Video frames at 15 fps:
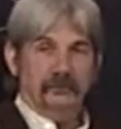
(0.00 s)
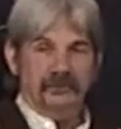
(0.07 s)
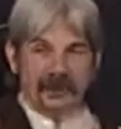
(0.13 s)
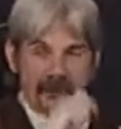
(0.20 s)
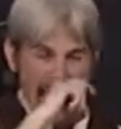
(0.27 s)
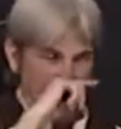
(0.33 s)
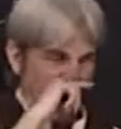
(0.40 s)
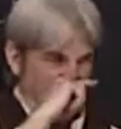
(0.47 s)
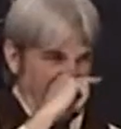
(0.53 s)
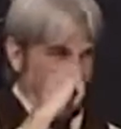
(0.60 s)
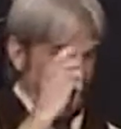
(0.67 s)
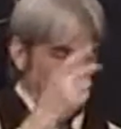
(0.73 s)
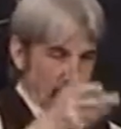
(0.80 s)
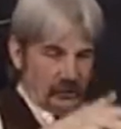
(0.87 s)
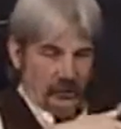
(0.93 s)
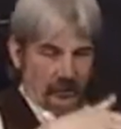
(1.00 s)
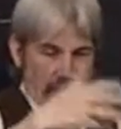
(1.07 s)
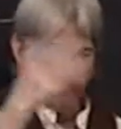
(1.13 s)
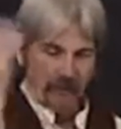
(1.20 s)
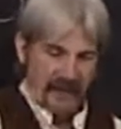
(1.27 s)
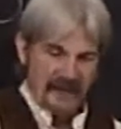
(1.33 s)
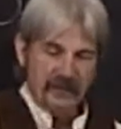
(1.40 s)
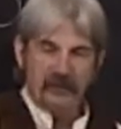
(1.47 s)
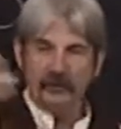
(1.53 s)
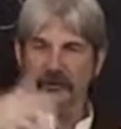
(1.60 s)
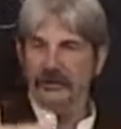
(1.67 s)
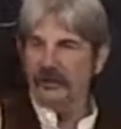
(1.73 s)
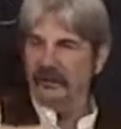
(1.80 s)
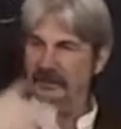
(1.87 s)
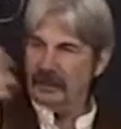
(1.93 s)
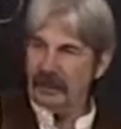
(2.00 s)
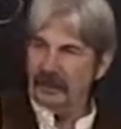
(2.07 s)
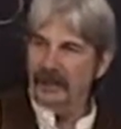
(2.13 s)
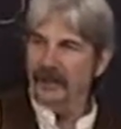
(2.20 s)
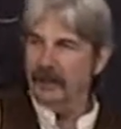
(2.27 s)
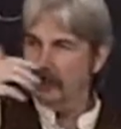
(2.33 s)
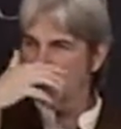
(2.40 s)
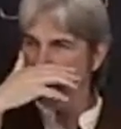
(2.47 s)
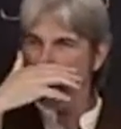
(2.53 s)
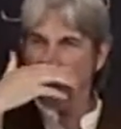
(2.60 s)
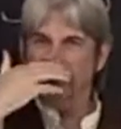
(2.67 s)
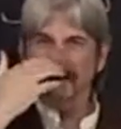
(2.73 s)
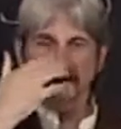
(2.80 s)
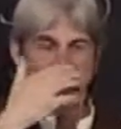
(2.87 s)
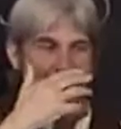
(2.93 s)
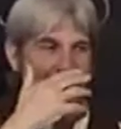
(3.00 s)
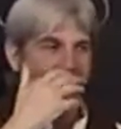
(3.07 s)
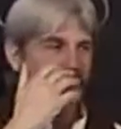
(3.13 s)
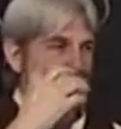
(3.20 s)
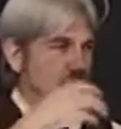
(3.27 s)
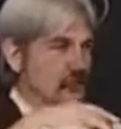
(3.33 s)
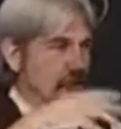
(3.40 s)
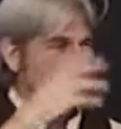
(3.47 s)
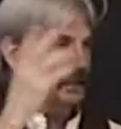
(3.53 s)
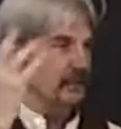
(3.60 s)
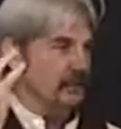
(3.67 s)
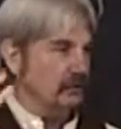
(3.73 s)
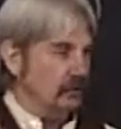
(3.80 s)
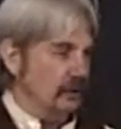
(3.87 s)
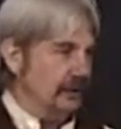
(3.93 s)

some, you know, the baker and the da da da da, they have a dream and